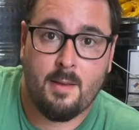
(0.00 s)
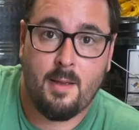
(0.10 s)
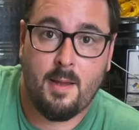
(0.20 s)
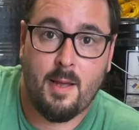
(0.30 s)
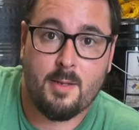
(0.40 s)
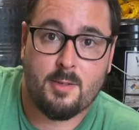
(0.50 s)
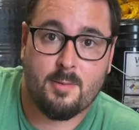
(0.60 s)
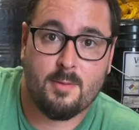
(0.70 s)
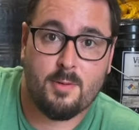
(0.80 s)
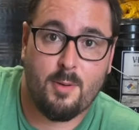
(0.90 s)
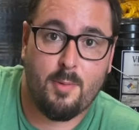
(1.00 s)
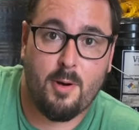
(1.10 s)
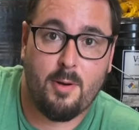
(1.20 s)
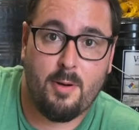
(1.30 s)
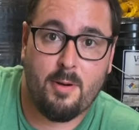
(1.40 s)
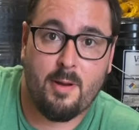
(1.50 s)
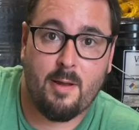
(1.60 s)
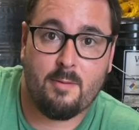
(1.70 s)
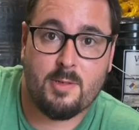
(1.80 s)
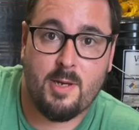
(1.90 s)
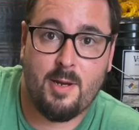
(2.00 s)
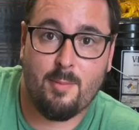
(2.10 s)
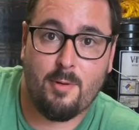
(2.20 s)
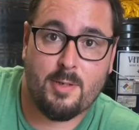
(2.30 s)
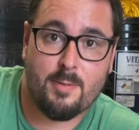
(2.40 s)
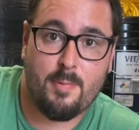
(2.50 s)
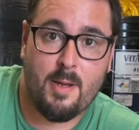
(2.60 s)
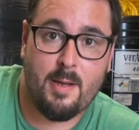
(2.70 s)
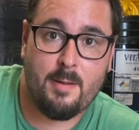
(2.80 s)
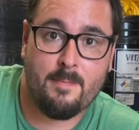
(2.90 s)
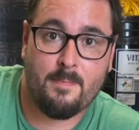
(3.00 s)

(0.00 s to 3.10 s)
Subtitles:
Hey guys, Sean Bardo here again, Sea Gear Marine Supply.